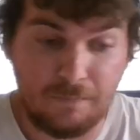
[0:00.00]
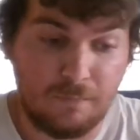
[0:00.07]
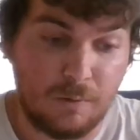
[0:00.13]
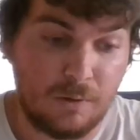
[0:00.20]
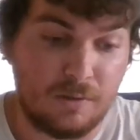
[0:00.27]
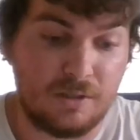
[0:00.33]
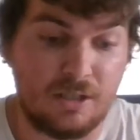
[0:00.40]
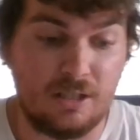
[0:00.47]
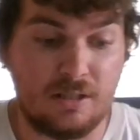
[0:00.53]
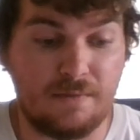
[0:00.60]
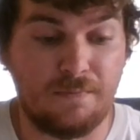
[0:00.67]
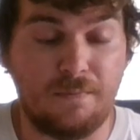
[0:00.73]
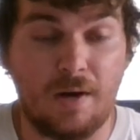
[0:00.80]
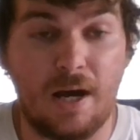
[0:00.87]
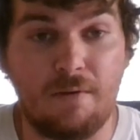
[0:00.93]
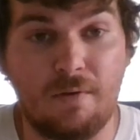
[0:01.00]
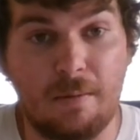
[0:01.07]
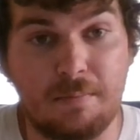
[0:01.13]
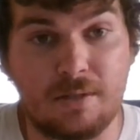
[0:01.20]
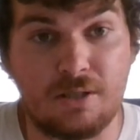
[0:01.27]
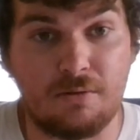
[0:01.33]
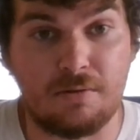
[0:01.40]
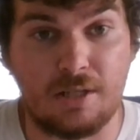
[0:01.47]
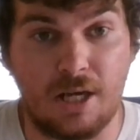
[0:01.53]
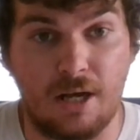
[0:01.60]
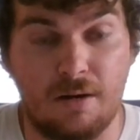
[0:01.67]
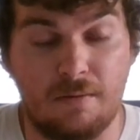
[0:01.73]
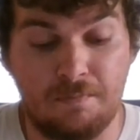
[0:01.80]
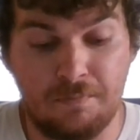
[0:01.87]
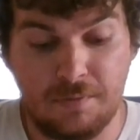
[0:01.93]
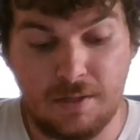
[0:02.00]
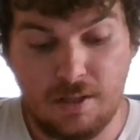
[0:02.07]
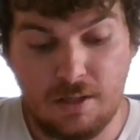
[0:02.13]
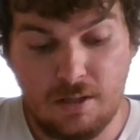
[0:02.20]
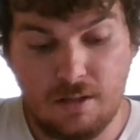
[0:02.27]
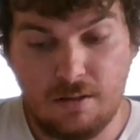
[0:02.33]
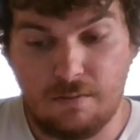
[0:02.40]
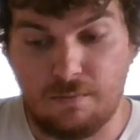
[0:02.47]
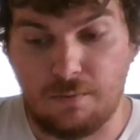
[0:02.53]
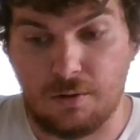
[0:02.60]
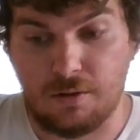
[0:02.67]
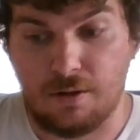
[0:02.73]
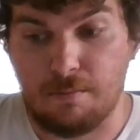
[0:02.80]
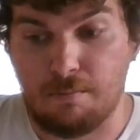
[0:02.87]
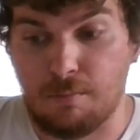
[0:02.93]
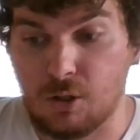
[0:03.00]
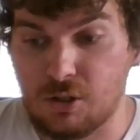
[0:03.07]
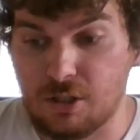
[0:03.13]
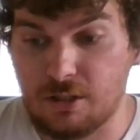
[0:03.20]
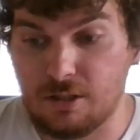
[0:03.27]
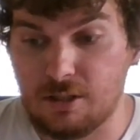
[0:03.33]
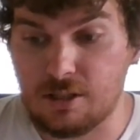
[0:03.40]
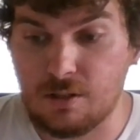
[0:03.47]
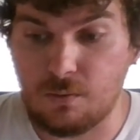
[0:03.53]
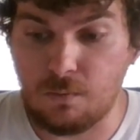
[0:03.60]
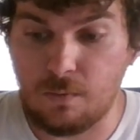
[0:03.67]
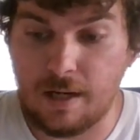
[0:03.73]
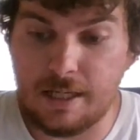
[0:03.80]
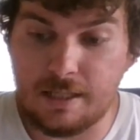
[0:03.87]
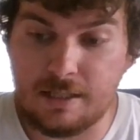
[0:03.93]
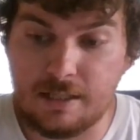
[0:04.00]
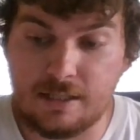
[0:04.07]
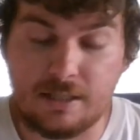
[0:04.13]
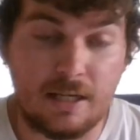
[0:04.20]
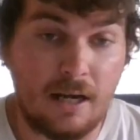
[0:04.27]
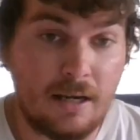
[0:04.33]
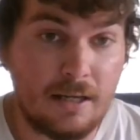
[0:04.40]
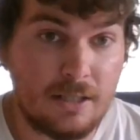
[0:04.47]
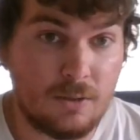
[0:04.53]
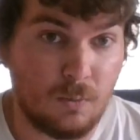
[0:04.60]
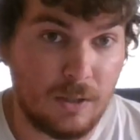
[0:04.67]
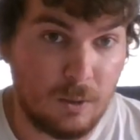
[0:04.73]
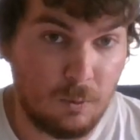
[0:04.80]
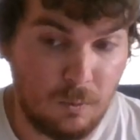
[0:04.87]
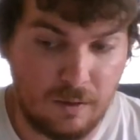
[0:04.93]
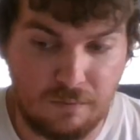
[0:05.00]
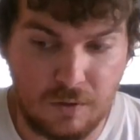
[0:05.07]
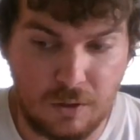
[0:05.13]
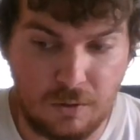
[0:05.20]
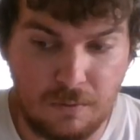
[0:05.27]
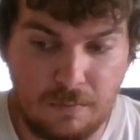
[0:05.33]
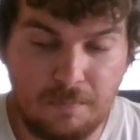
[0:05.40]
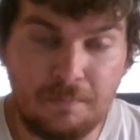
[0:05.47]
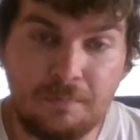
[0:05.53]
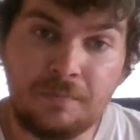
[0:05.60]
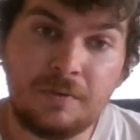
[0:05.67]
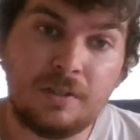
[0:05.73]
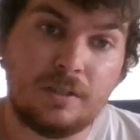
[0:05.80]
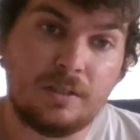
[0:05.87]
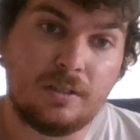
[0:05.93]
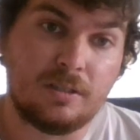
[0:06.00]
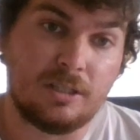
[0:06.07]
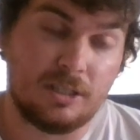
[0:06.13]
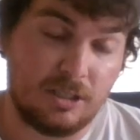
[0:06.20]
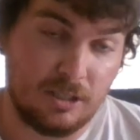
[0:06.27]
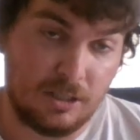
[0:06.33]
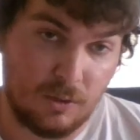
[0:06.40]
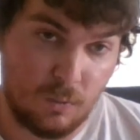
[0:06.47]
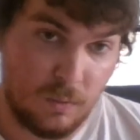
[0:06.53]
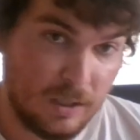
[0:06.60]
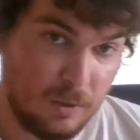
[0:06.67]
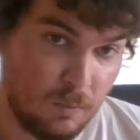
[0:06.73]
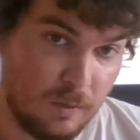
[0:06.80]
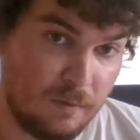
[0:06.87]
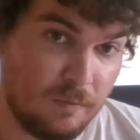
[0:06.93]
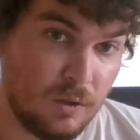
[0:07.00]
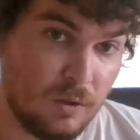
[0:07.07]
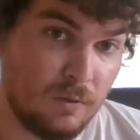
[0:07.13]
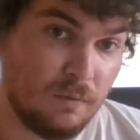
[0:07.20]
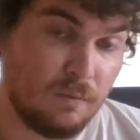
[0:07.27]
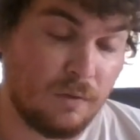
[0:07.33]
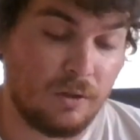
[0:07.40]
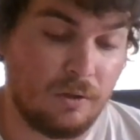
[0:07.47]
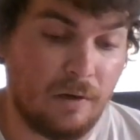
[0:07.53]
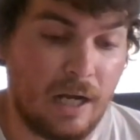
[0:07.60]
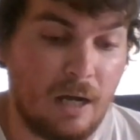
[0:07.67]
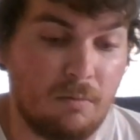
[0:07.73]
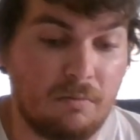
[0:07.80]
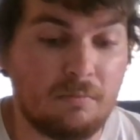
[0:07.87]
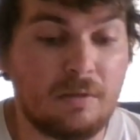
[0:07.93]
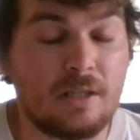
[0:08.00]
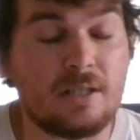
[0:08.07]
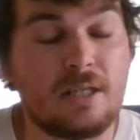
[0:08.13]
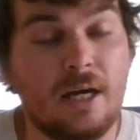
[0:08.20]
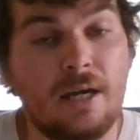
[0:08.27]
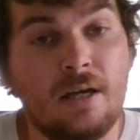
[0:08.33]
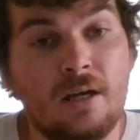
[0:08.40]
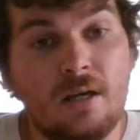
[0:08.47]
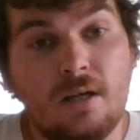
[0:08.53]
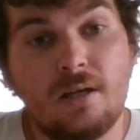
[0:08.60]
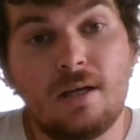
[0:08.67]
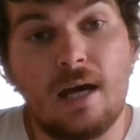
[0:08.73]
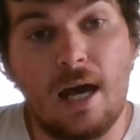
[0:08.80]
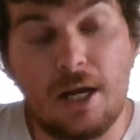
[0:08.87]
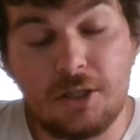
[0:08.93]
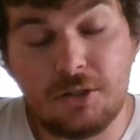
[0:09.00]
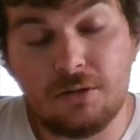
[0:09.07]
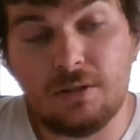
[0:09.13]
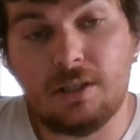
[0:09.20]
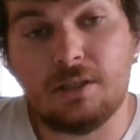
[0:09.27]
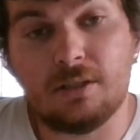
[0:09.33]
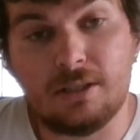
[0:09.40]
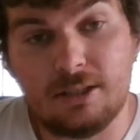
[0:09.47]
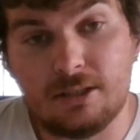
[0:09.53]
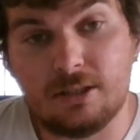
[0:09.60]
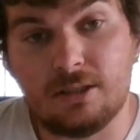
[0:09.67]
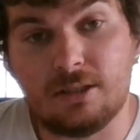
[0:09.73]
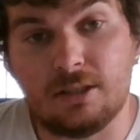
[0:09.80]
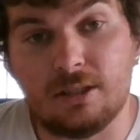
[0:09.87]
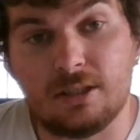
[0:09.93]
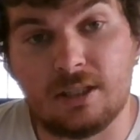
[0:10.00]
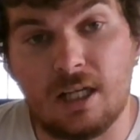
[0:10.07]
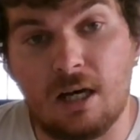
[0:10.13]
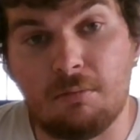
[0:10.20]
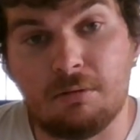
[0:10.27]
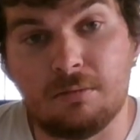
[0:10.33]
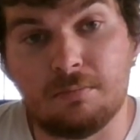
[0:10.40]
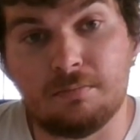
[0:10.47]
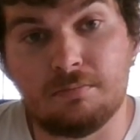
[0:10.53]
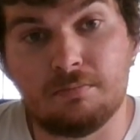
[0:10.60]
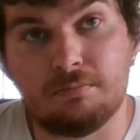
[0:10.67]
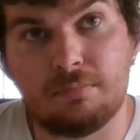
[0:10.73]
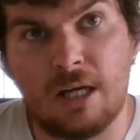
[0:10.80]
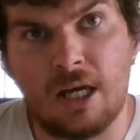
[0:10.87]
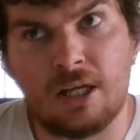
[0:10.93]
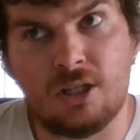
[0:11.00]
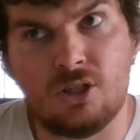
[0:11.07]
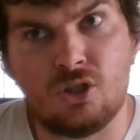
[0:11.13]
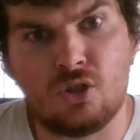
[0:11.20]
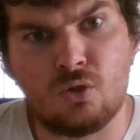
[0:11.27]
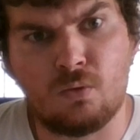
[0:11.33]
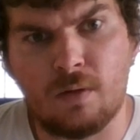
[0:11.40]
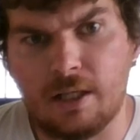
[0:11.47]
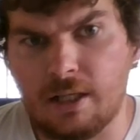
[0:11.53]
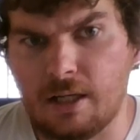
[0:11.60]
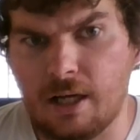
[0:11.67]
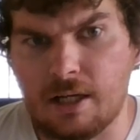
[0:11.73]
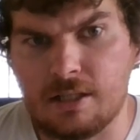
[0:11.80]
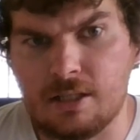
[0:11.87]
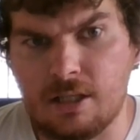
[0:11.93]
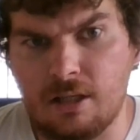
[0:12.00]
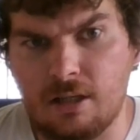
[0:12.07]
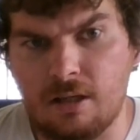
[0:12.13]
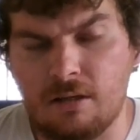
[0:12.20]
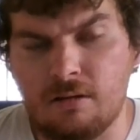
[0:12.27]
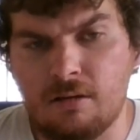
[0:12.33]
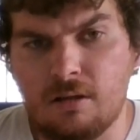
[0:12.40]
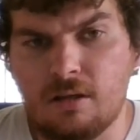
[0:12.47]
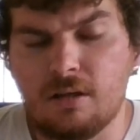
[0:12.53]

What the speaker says: for Season 5, Episode 10, for the Motionless and White Disguise re-review. This is a re-review for their album, because I actually listened to this album back in 2019,